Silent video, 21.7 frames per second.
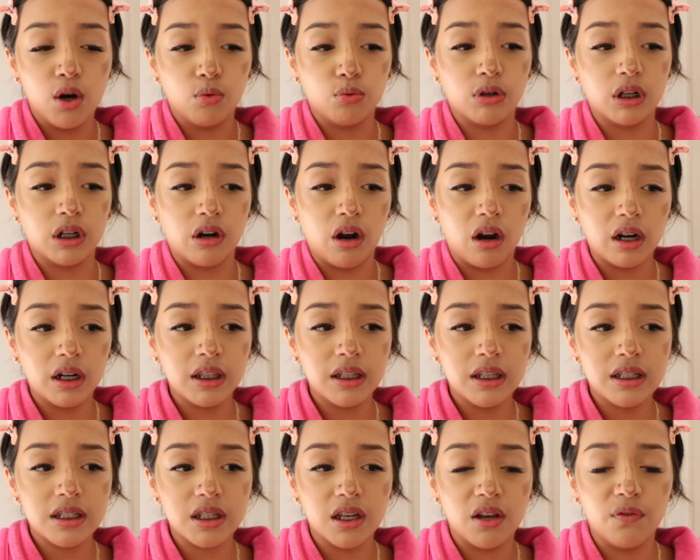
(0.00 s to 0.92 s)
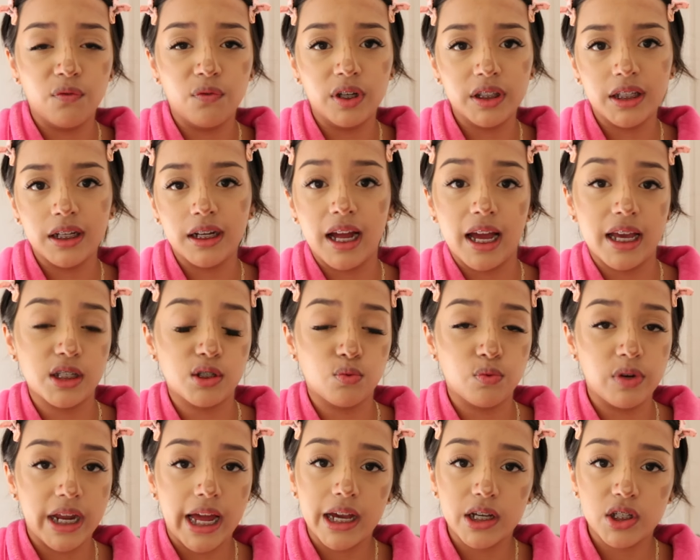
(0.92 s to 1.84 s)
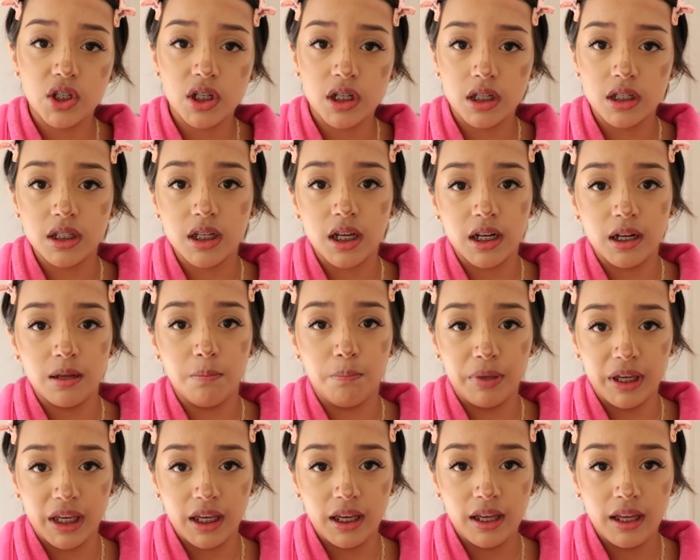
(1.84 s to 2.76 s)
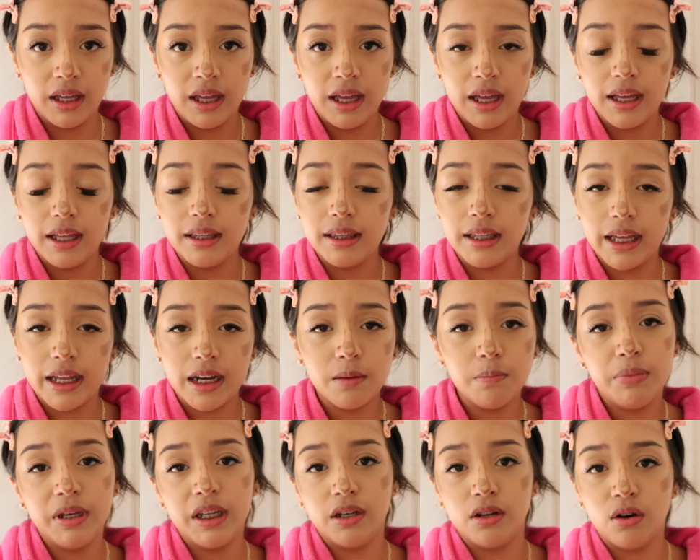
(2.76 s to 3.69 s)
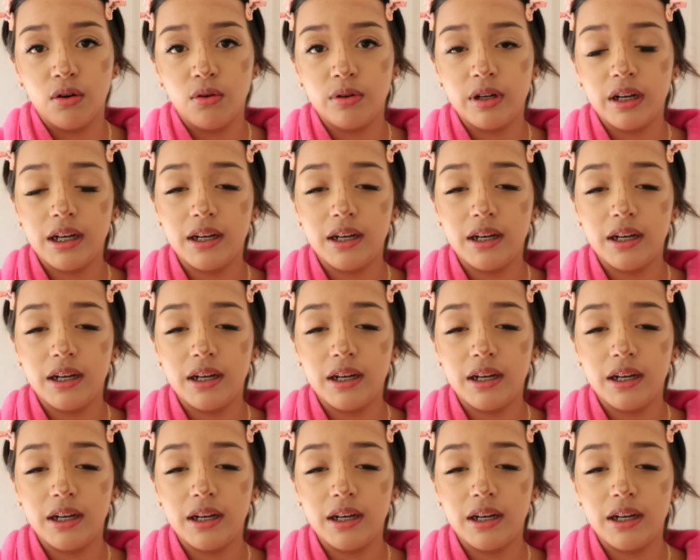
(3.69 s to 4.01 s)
Regardless of what the guy's reaction is going to be, let it be known.